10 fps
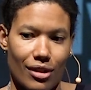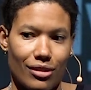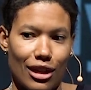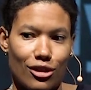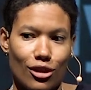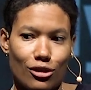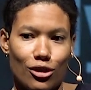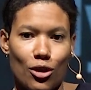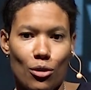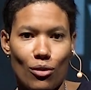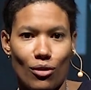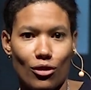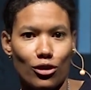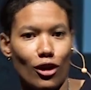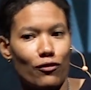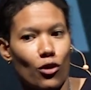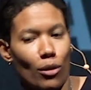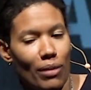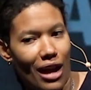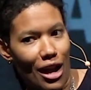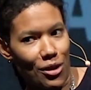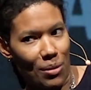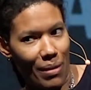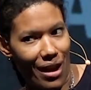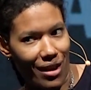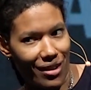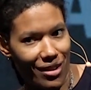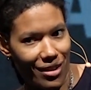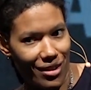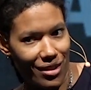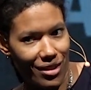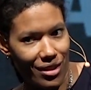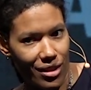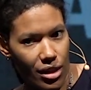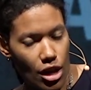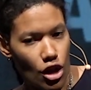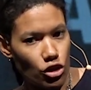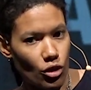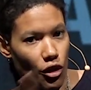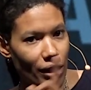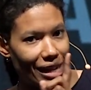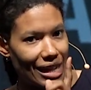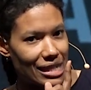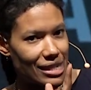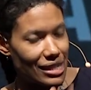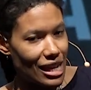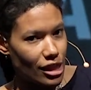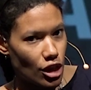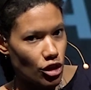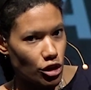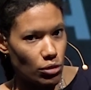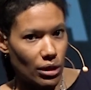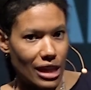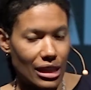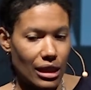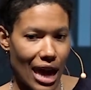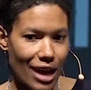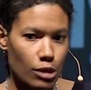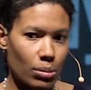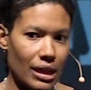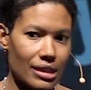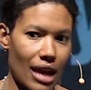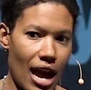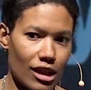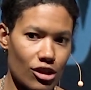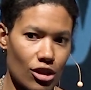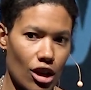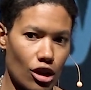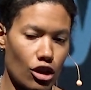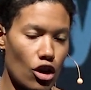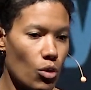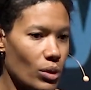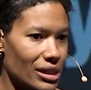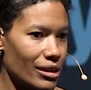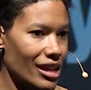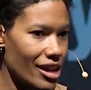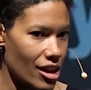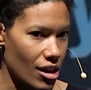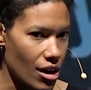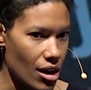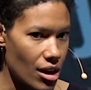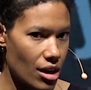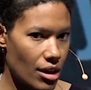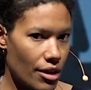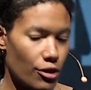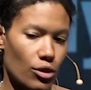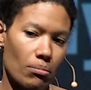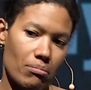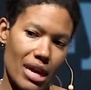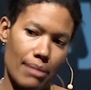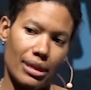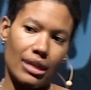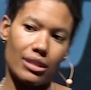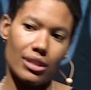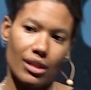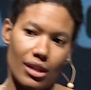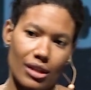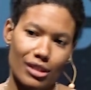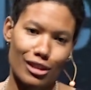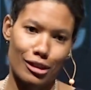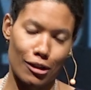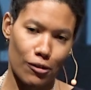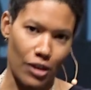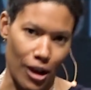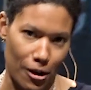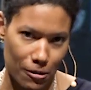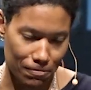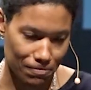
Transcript: They start to go look for it behind your back. So although they can't see it, they start to realize the last place I saw it go was here, so maybe it's still there.